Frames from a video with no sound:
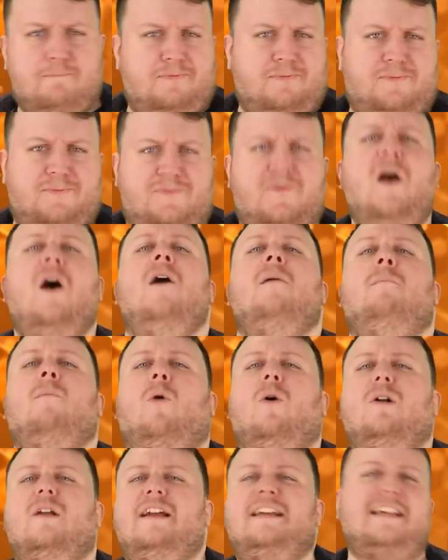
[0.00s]
Pfft,
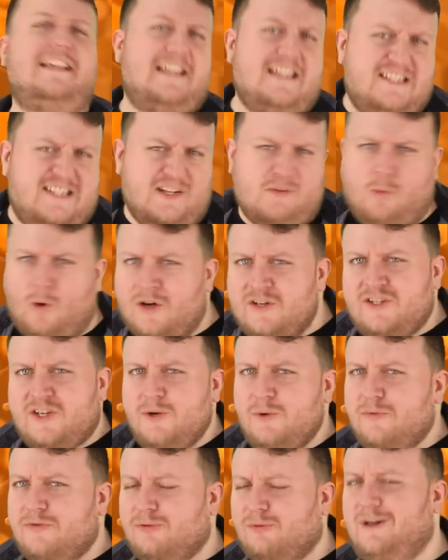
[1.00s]
more like easy 1,
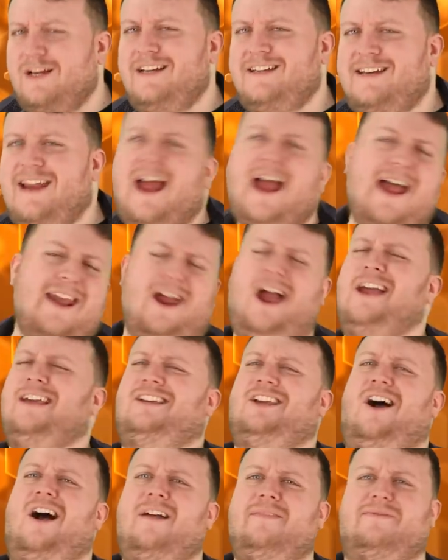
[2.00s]
2, 3, Dad, I
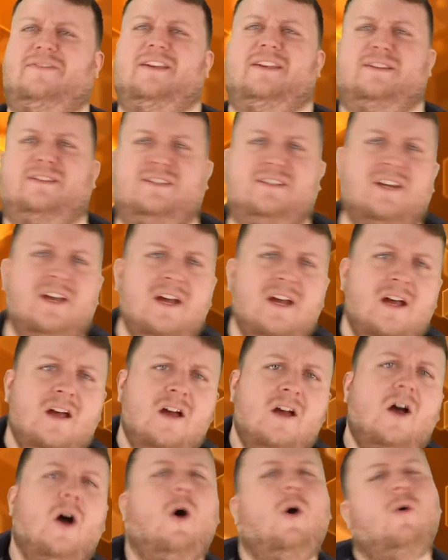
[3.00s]
got this.
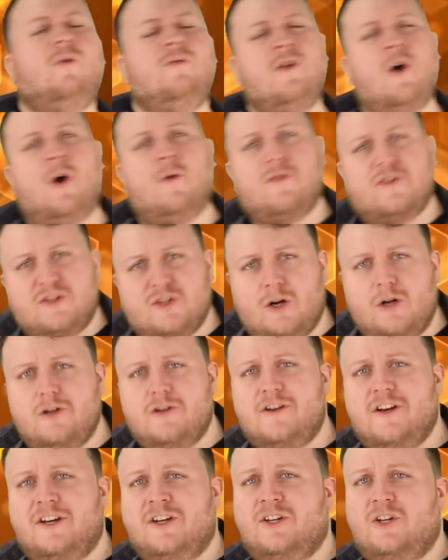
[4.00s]
Oh no, the
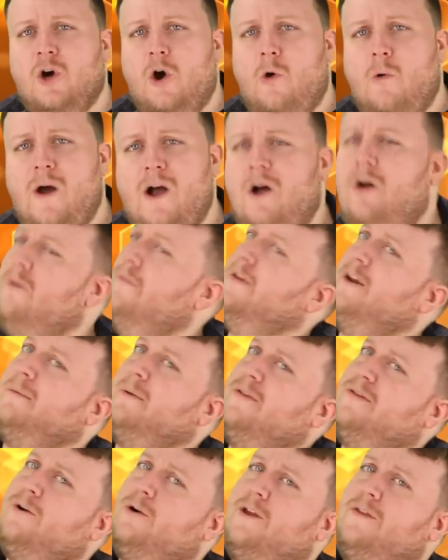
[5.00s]
surgery didn't go well? That'll
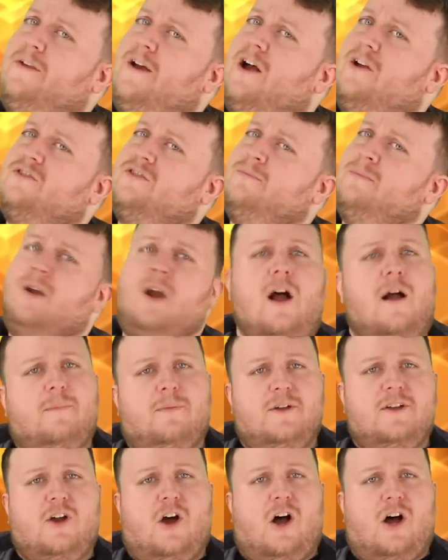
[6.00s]
be $30,000
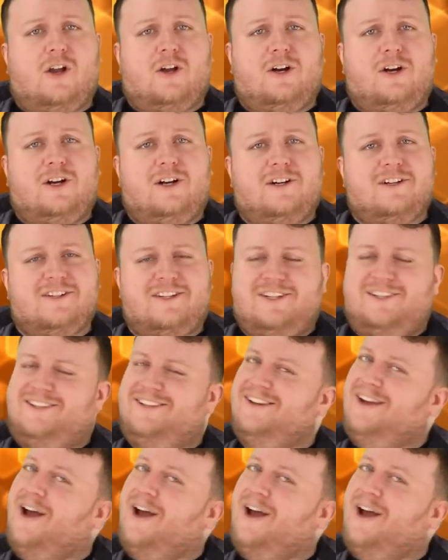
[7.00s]
Monopoly dollars.